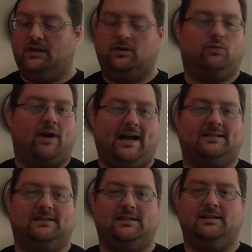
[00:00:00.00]

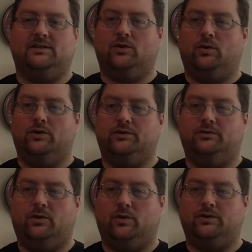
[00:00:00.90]
grasses or
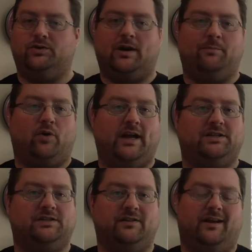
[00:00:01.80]
dry
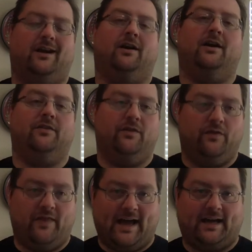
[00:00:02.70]
branches in the area,
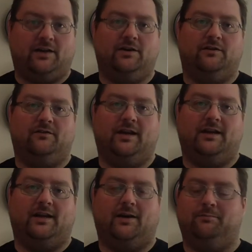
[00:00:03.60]
then that could have
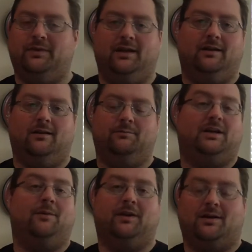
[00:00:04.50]
ended up
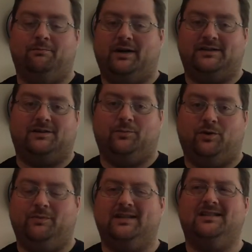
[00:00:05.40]
becoming
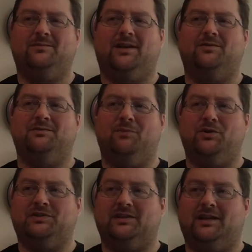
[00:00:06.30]
combustible. But it seemed like it was
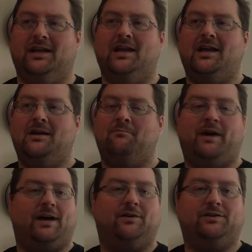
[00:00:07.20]
mostly
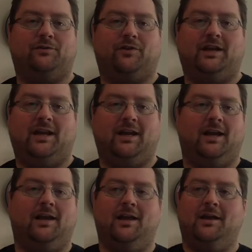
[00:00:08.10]
batteries
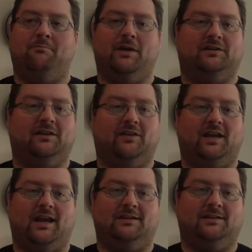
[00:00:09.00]
overheating, melting the
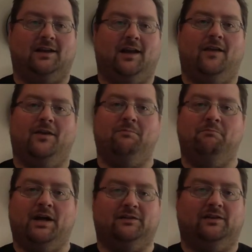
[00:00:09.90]
casing, and then
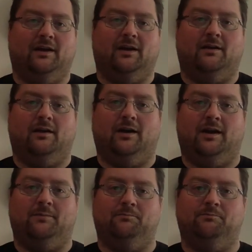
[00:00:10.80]
melting
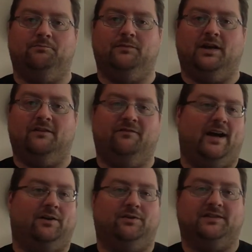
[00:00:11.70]

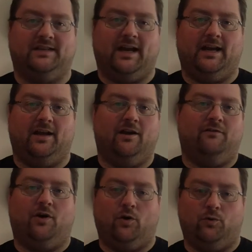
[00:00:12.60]
vinyl siding of
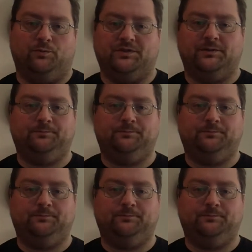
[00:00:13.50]
homes.